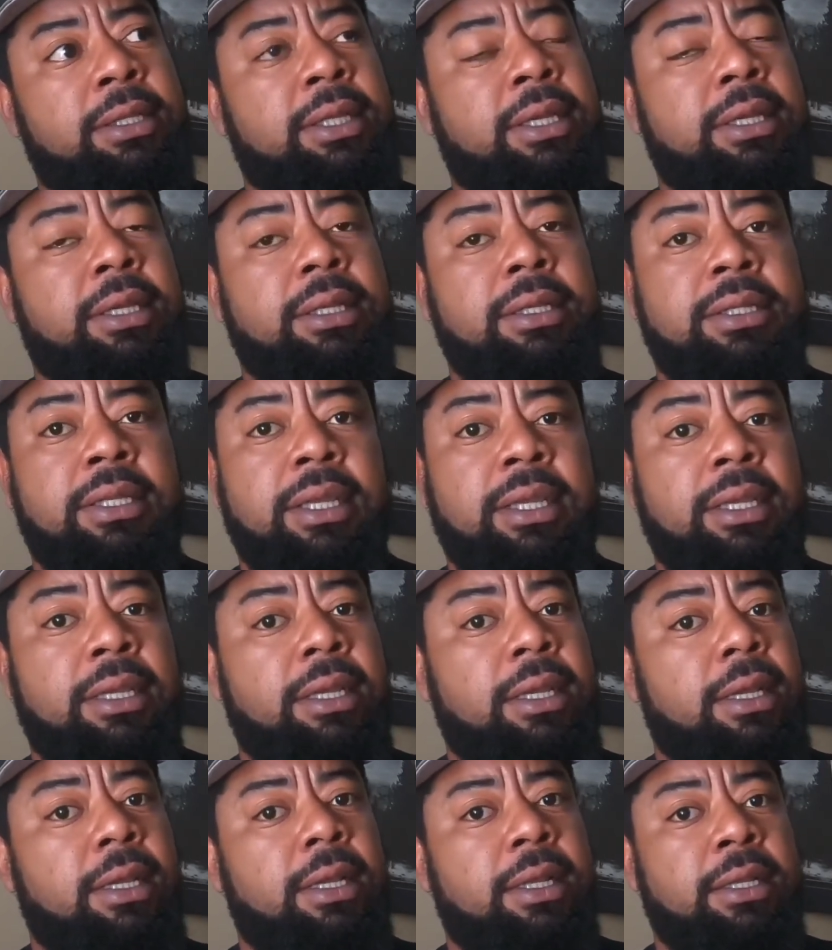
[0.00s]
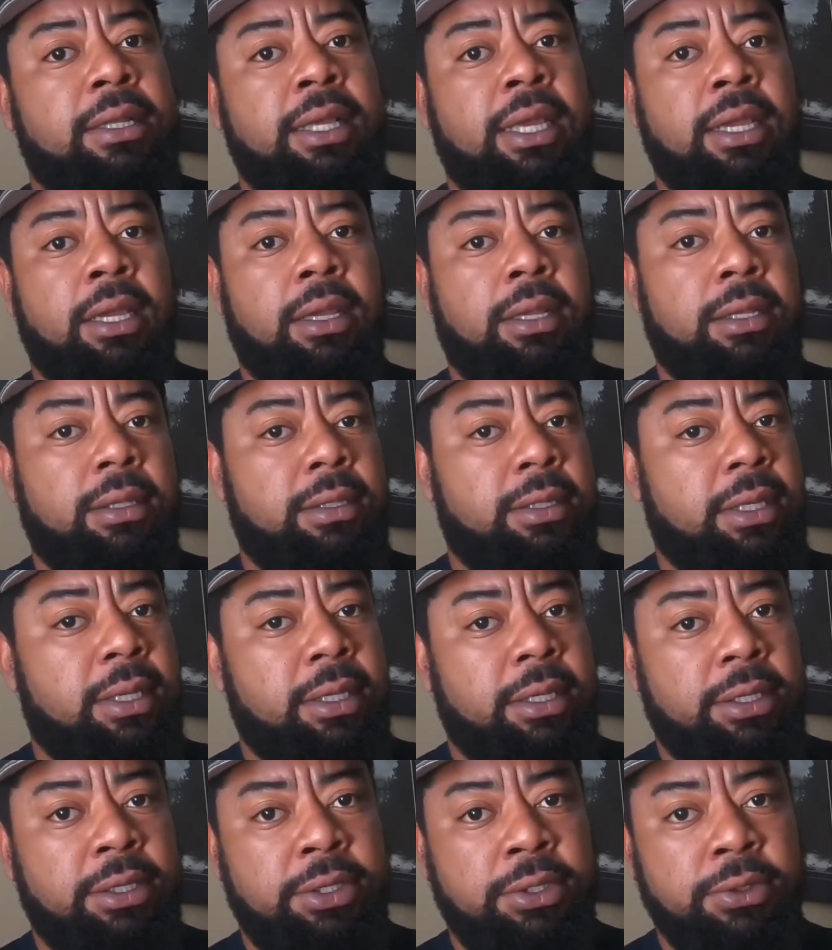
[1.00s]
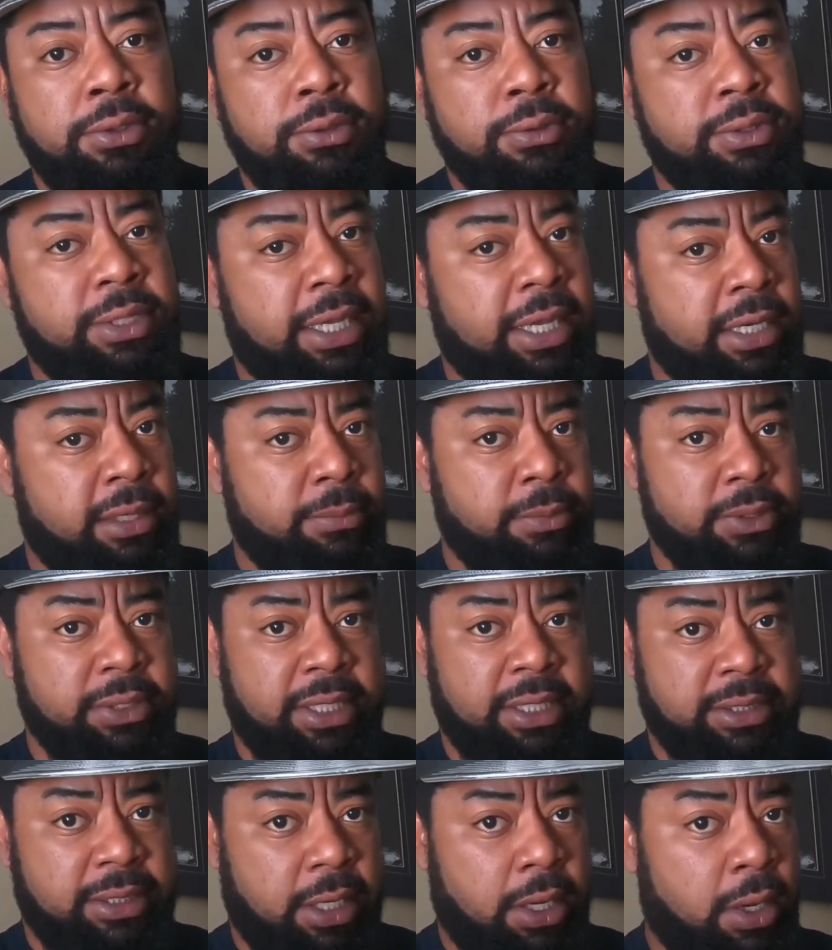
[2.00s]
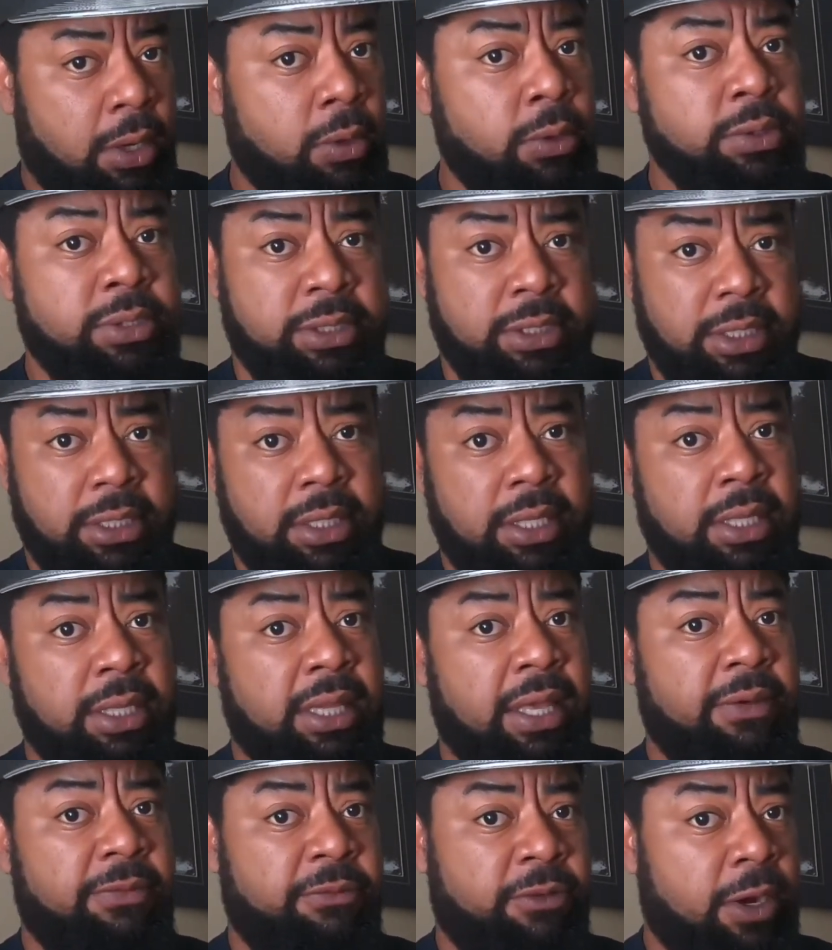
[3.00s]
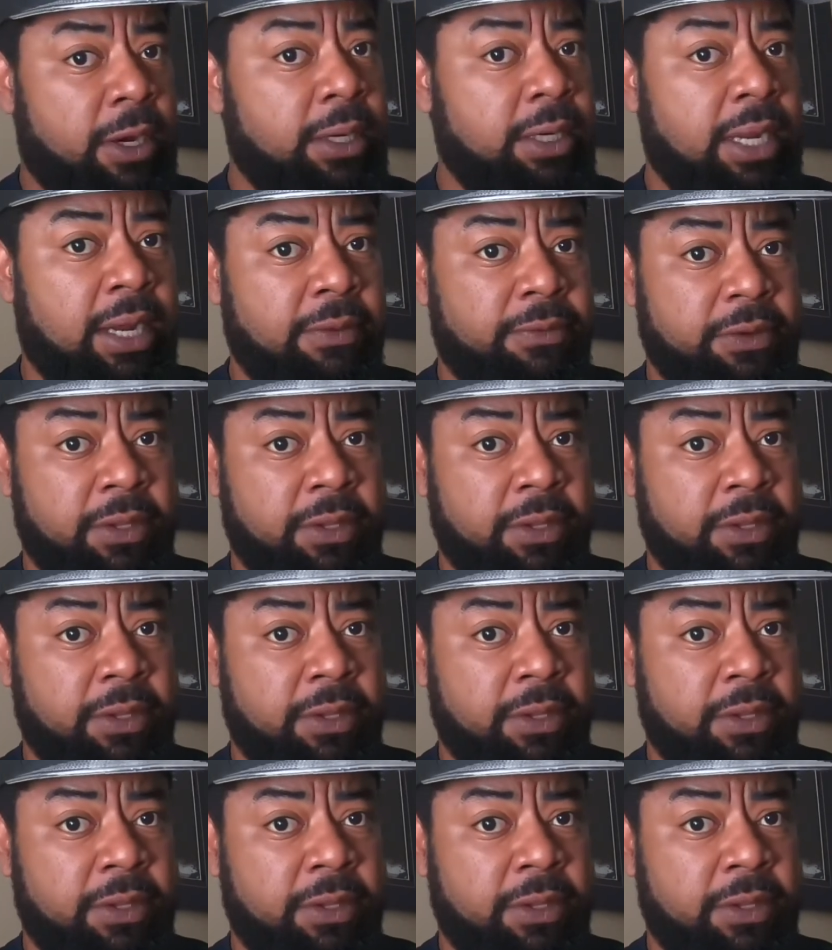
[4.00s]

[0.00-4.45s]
use animals as a host, and then they fall off of that animal.